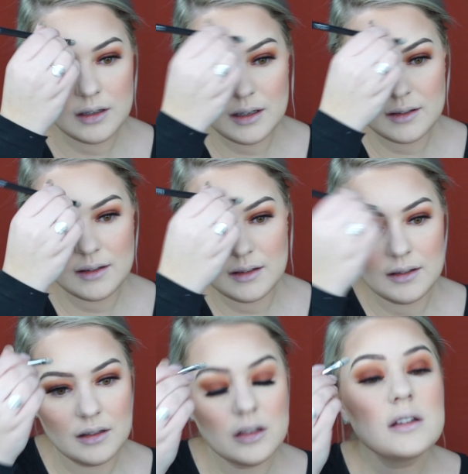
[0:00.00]
Yes.
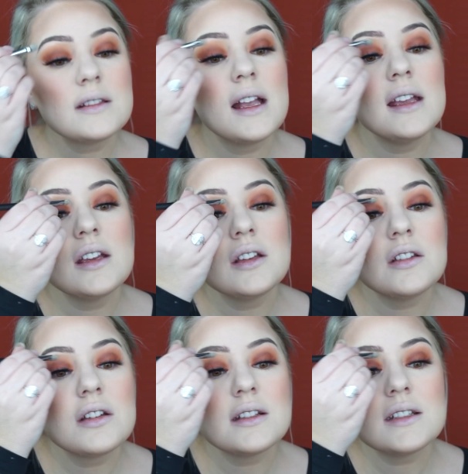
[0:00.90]
You see,
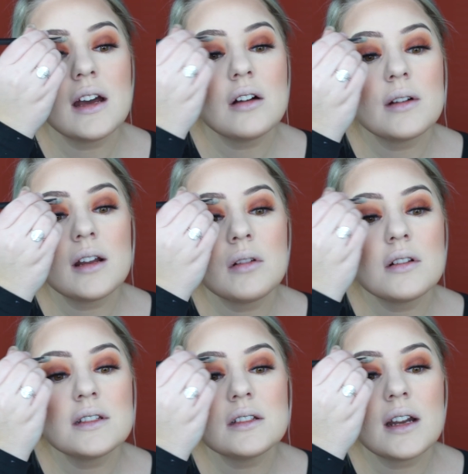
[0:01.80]
you can tell when I'm
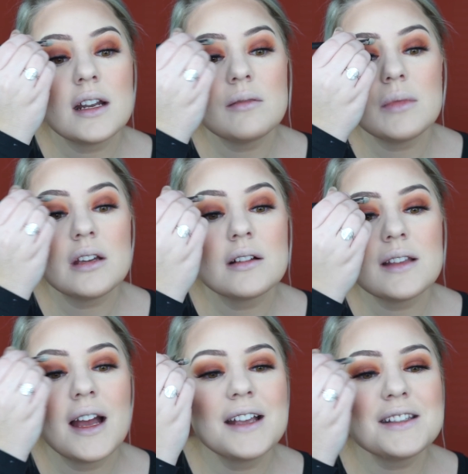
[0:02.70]
concentrating
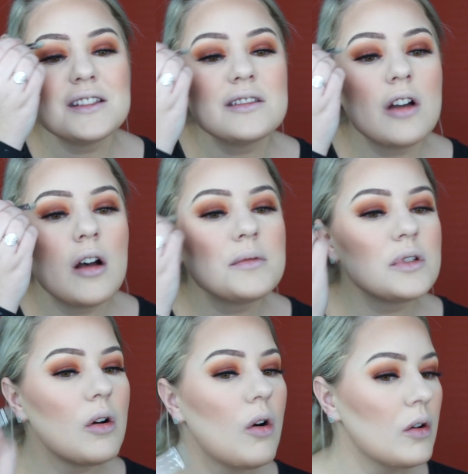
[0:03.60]
because I stop
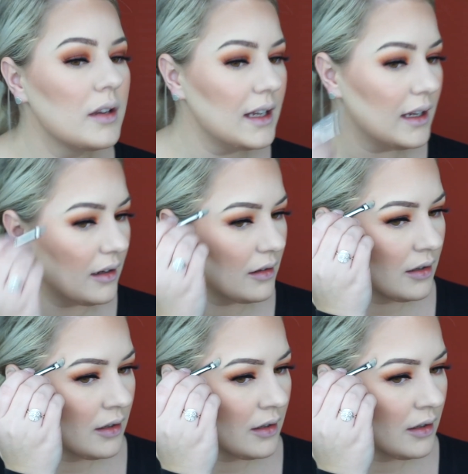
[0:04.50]
talking.